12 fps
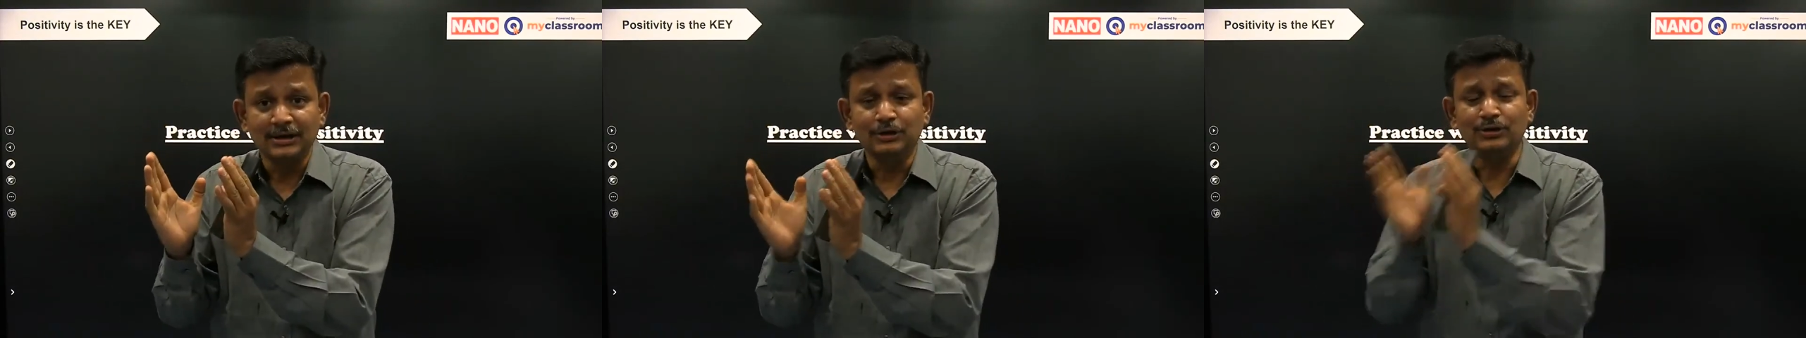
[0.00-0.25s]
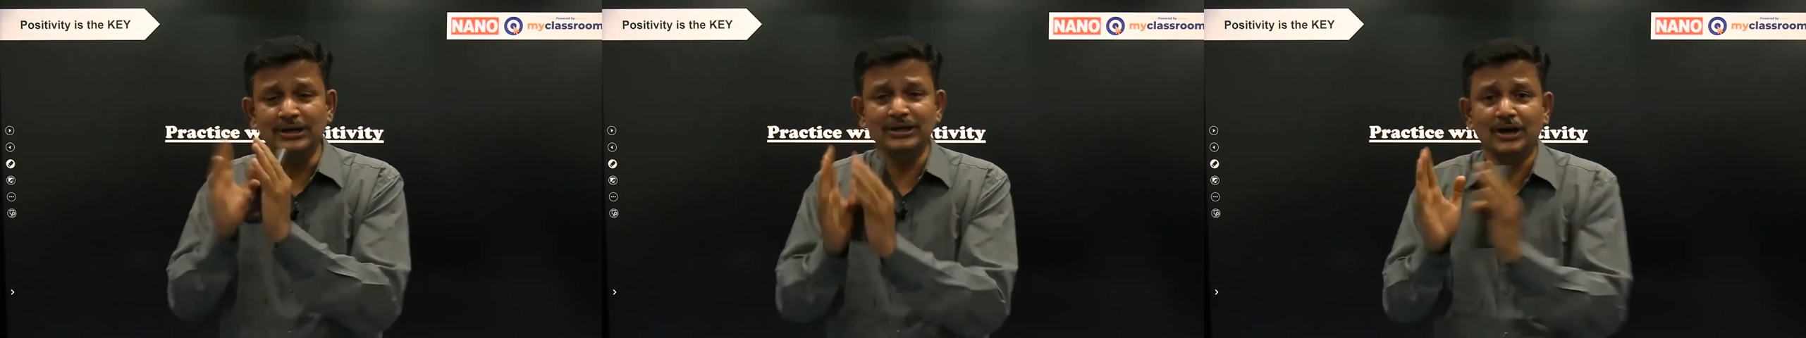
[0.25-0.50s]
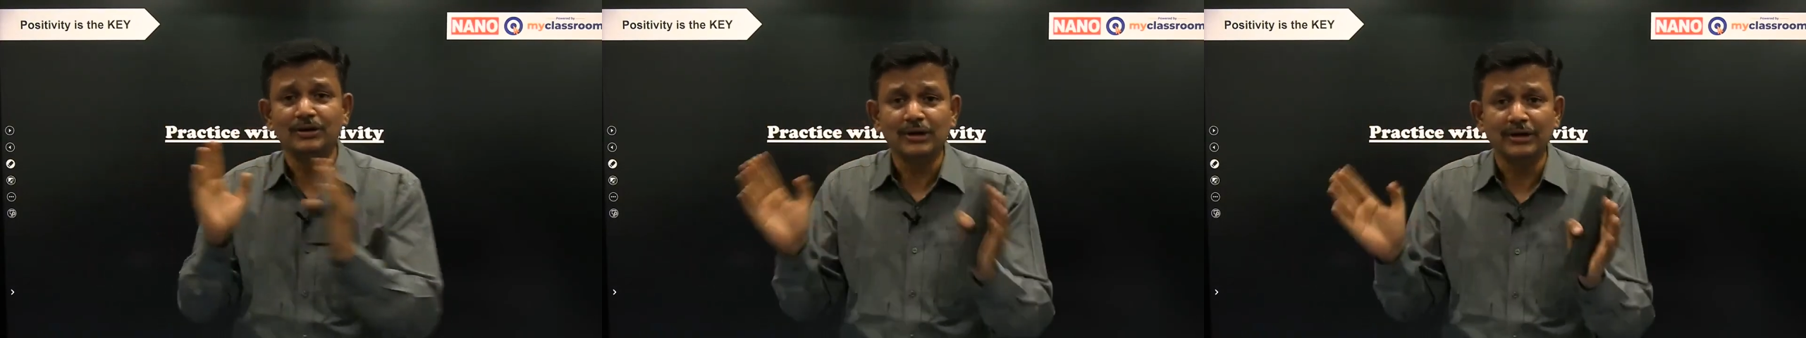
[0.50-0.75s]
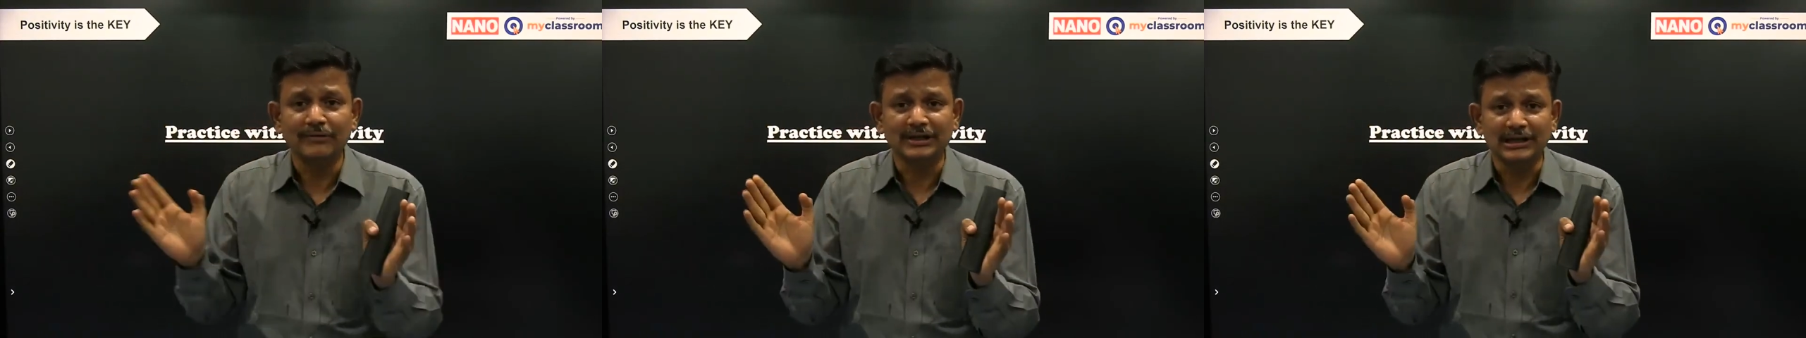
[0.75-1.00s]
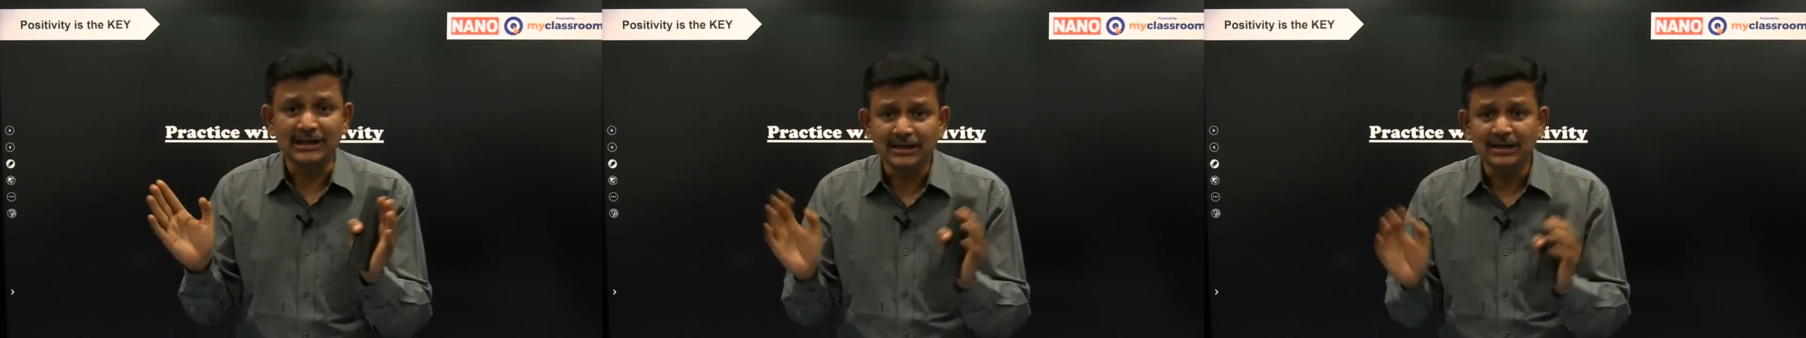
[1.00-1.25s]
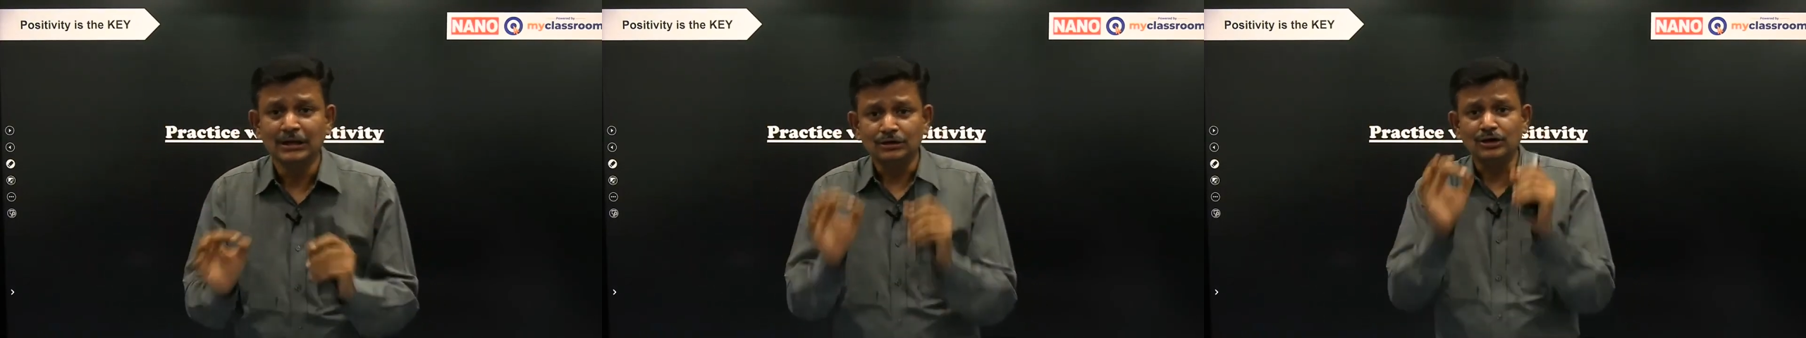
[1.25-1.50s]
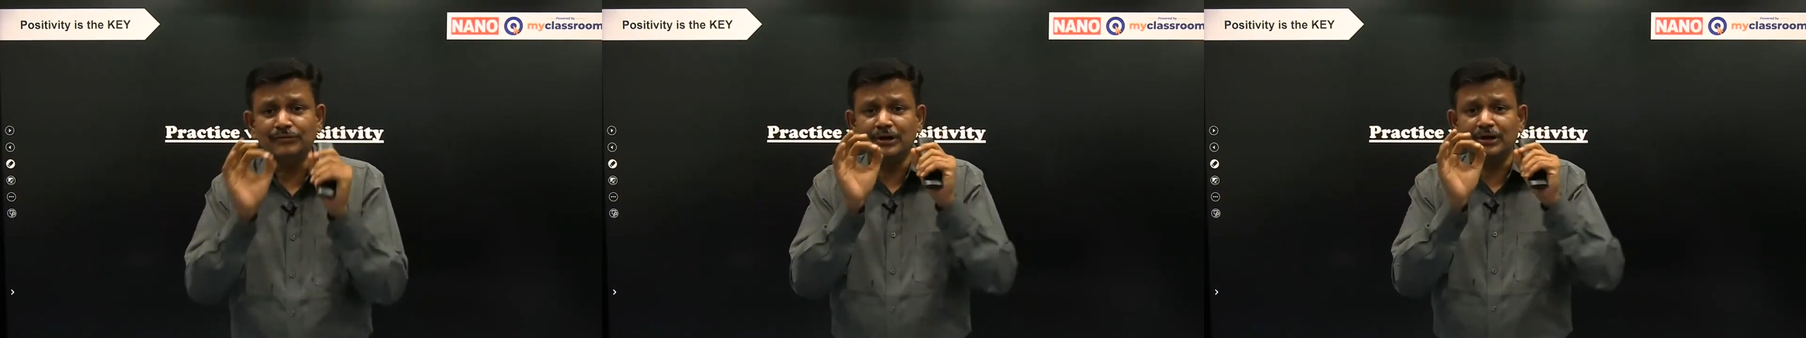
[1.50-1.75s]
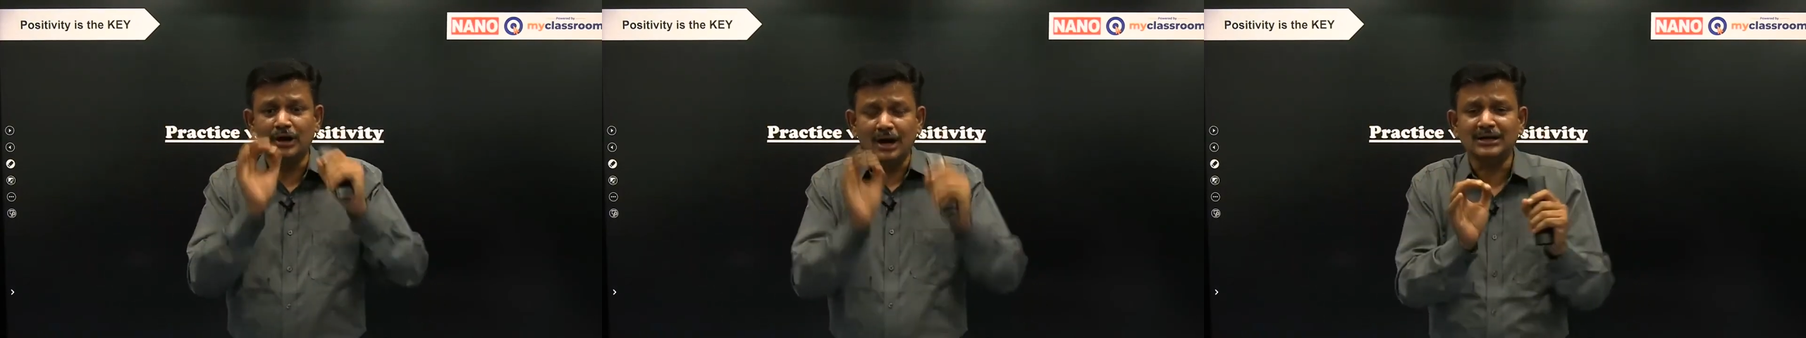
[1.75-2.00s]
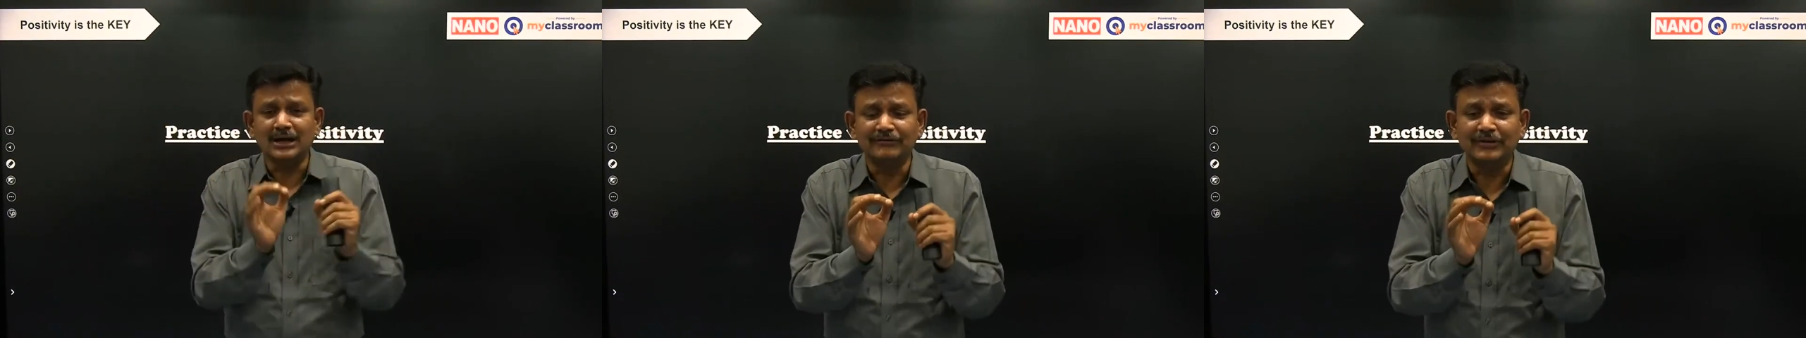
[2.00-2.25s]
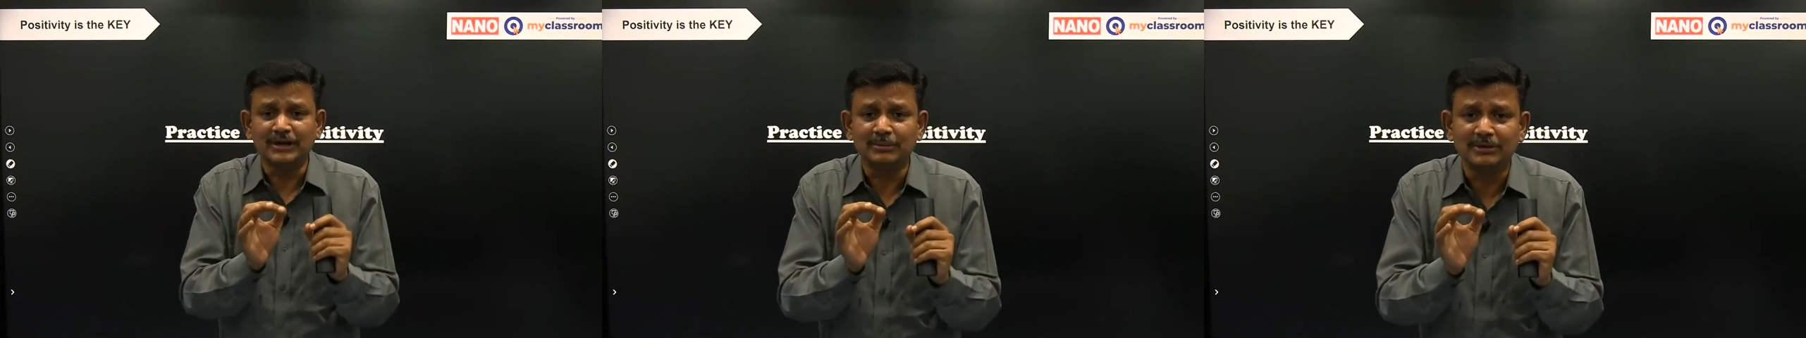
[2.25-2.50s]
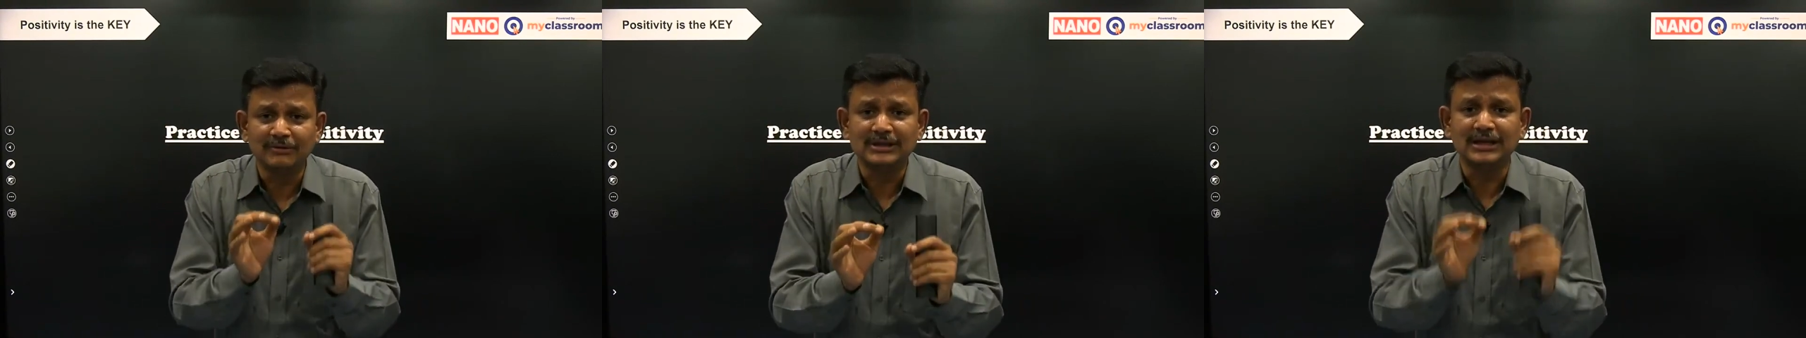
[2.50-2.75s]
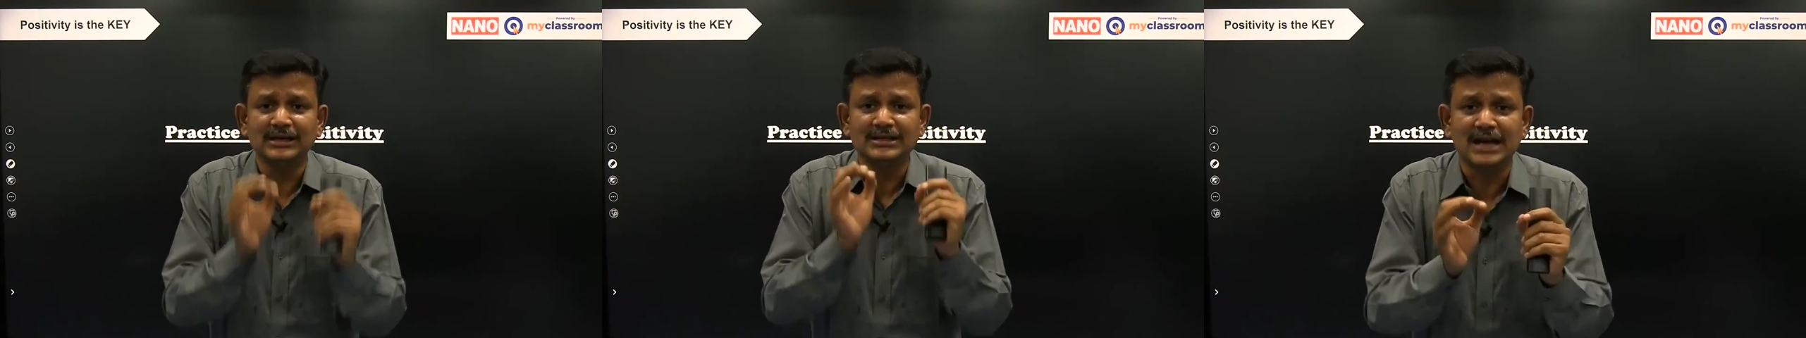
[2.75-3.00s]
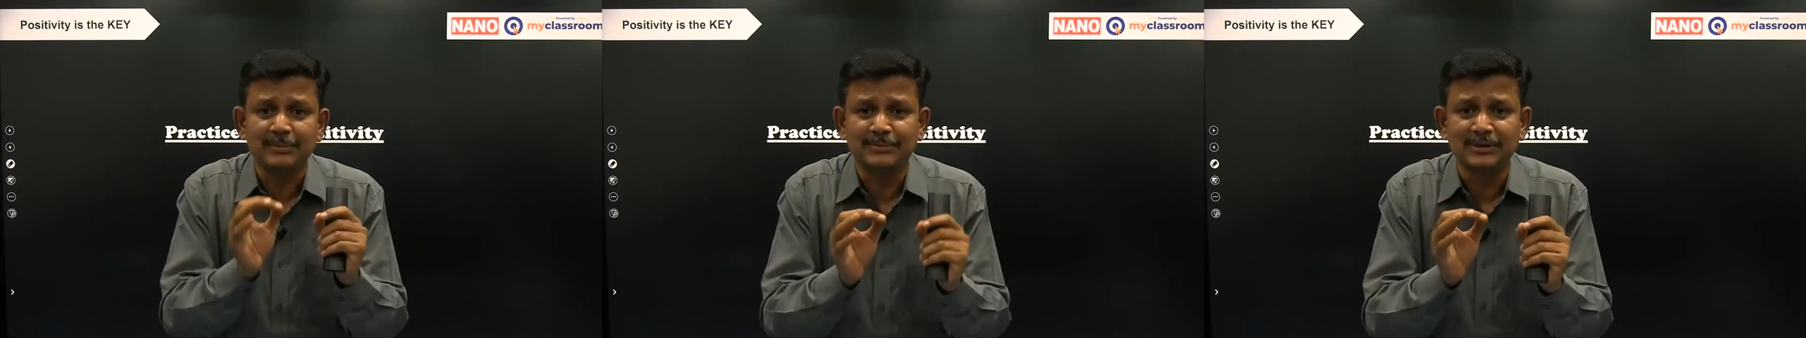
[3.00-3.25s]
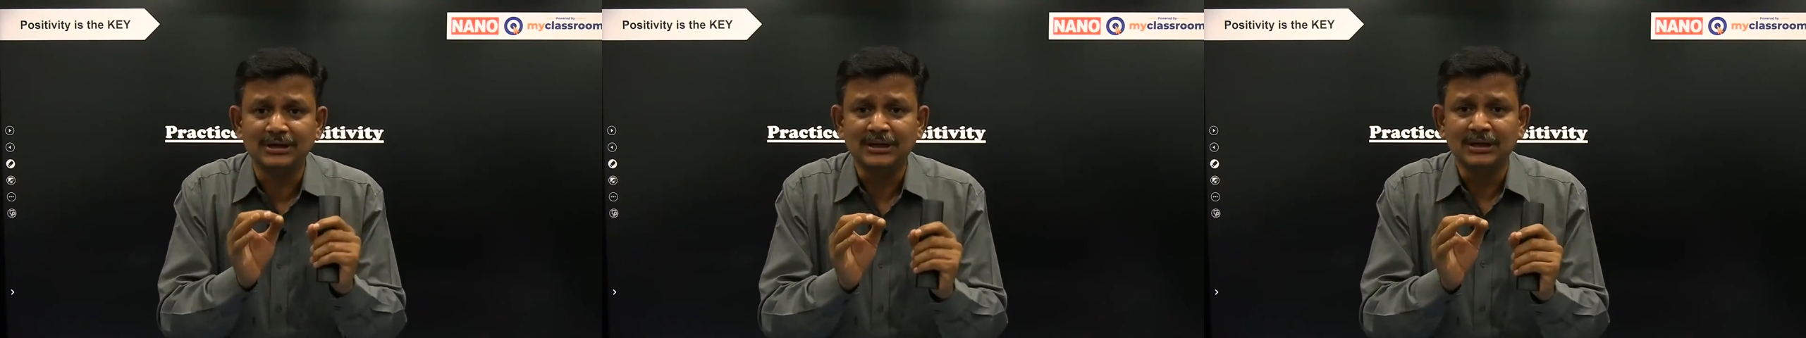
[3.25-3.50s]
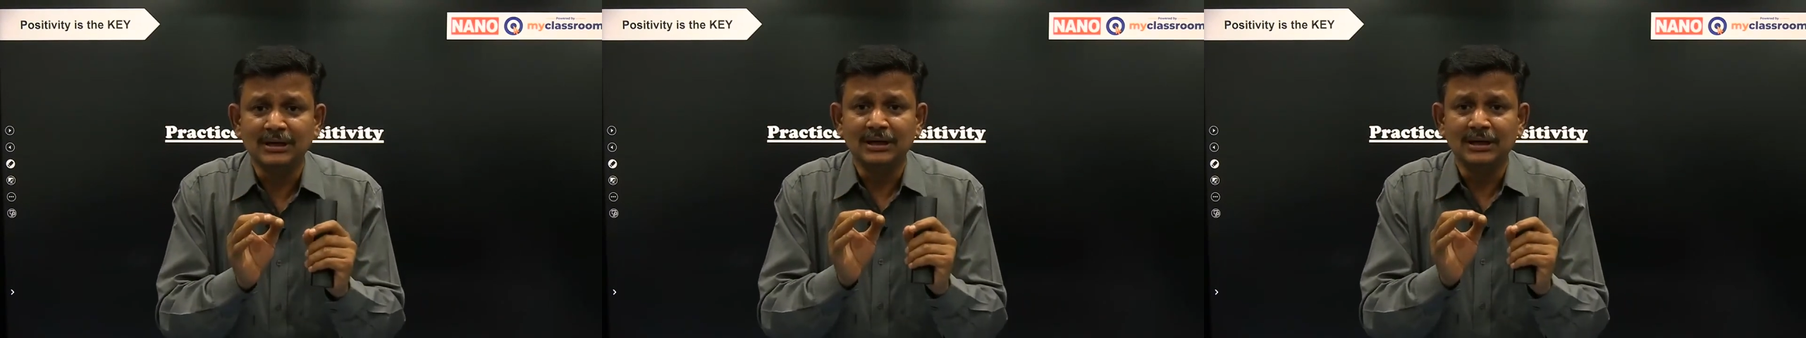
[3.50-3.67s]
You need not do everything. So if you're not comfortable with any chapter,